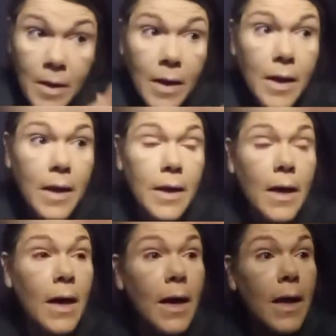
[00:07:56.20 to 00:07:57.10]
and
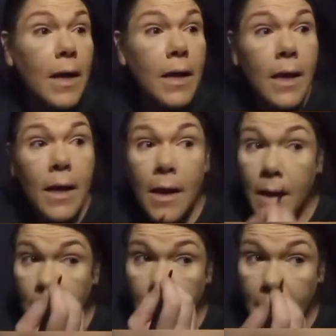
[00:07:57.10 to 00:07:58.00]
I
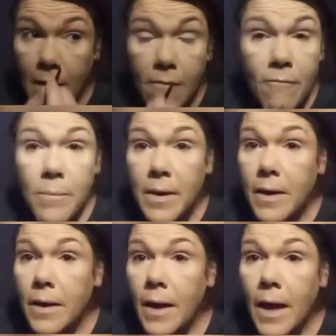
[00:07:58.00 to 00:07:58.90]
have
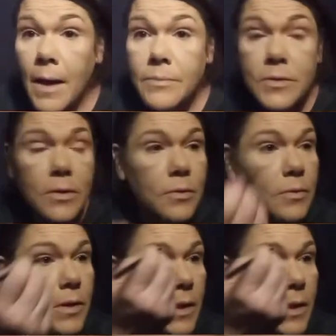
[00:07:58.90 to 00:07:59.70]
been absolutely